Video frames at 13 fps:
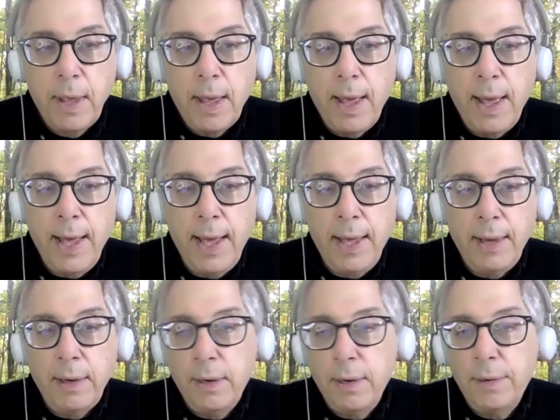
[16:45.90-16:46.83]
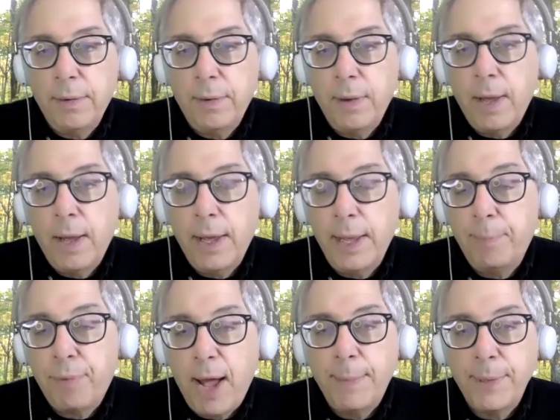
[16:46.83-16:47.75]
And uh, he
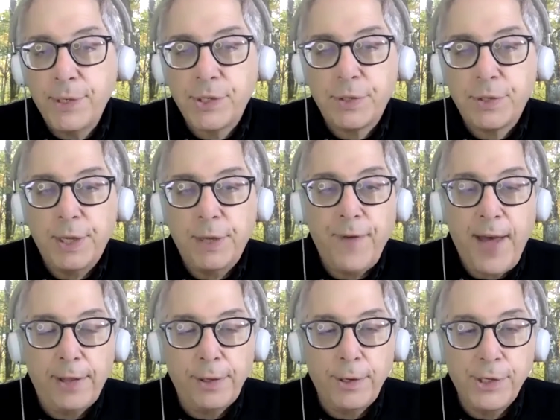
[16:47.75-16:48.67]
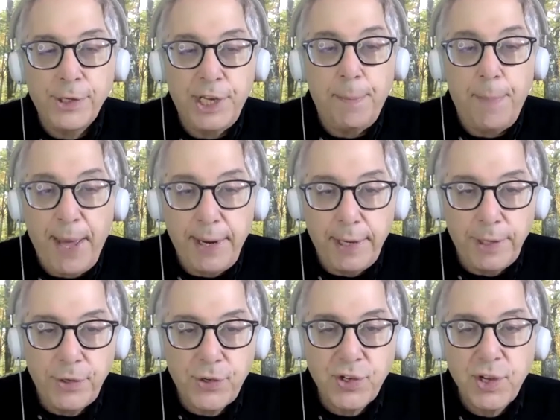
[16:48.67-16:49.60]
promised the founders
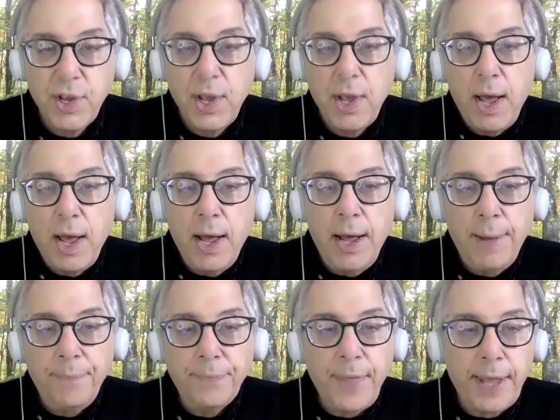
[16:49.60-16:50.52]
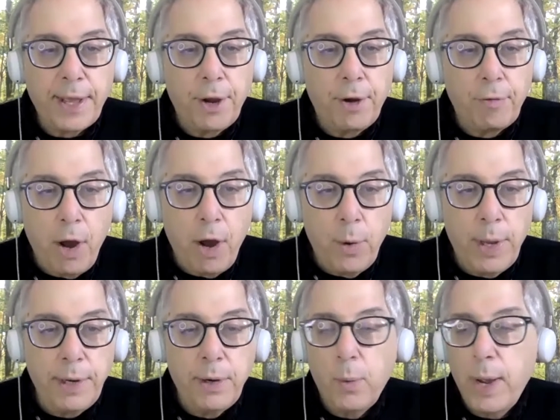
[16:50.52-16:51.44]
independence. Um, they could grow
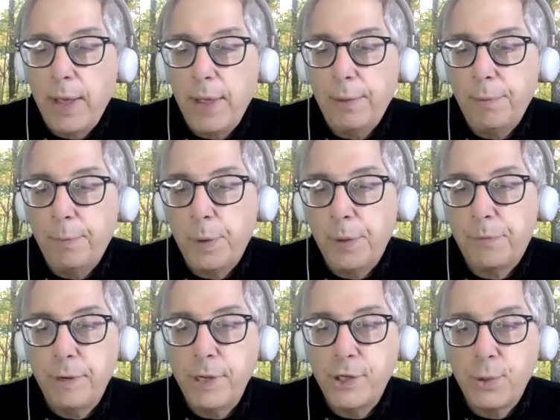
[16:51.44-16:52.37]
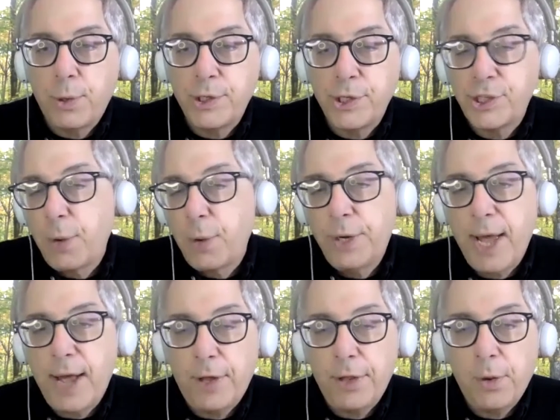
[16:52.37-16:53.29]
it in a way with resources they wouldn't
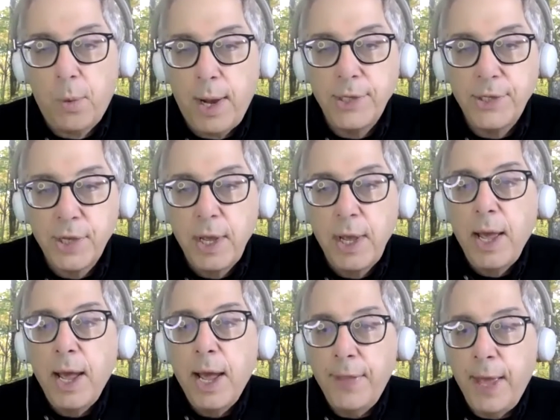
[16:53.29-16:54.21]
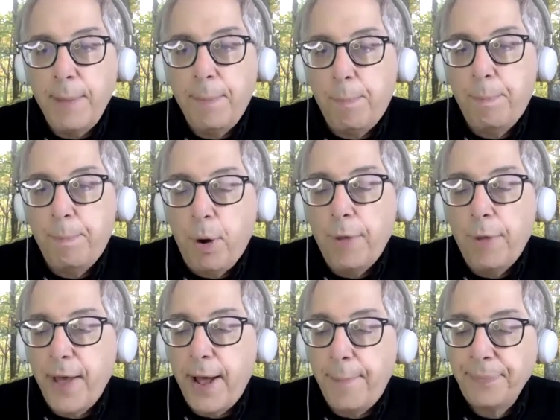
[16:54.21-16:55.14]
have otherwise. And they bought
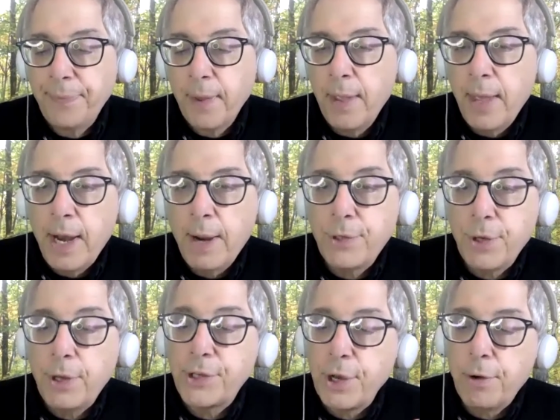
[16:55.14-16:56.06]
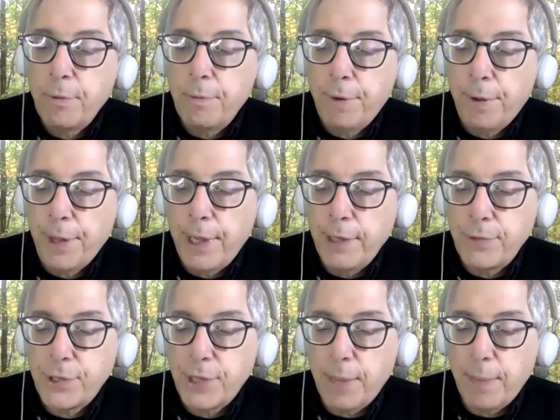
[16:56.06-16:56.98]
that. It was also really
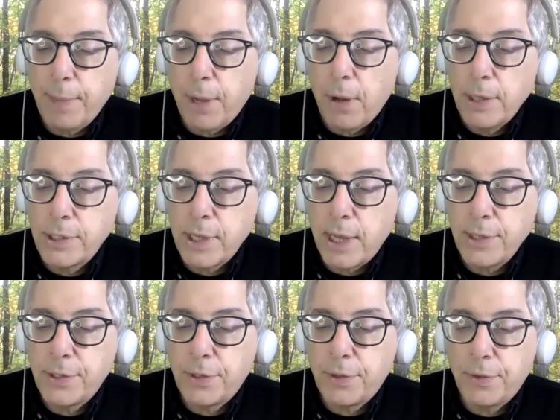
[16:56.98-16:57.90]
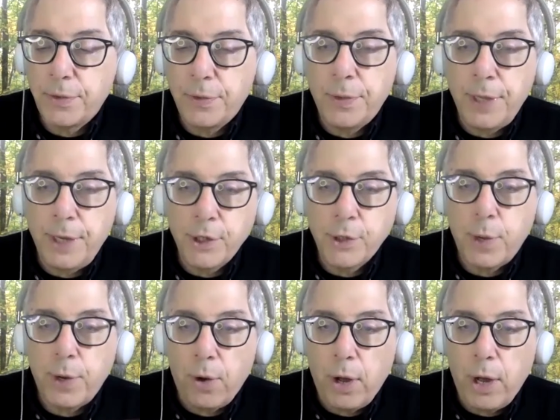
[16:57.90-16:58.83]
interesting because as the years
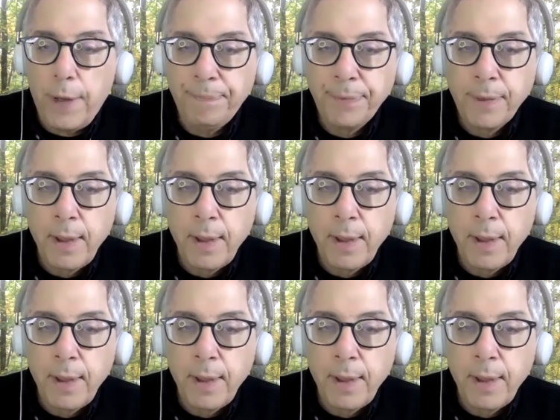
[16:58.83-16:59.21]
went on,